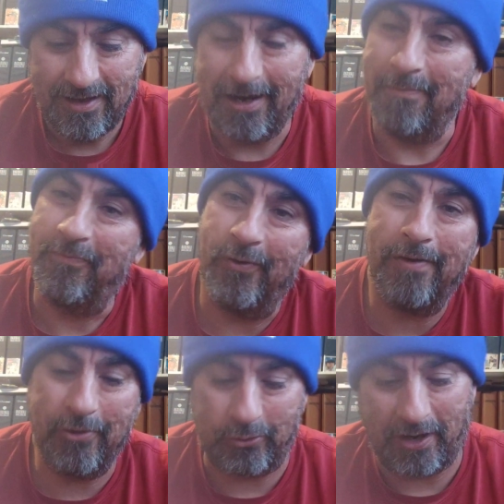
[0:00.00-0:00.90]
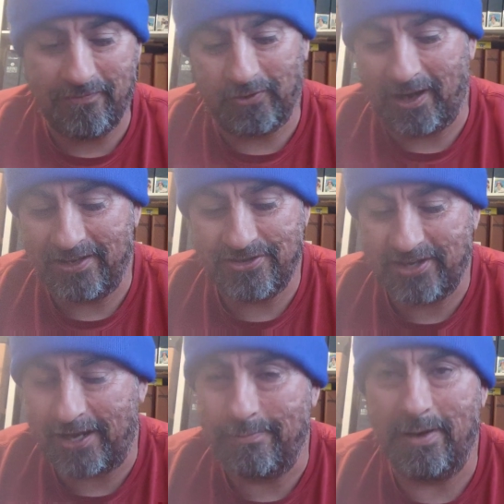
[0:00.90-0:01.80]
And I'm forever grateful. I
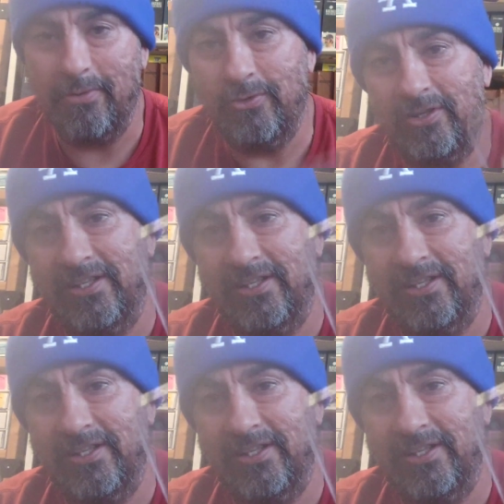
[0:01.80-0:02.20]
just got to remember who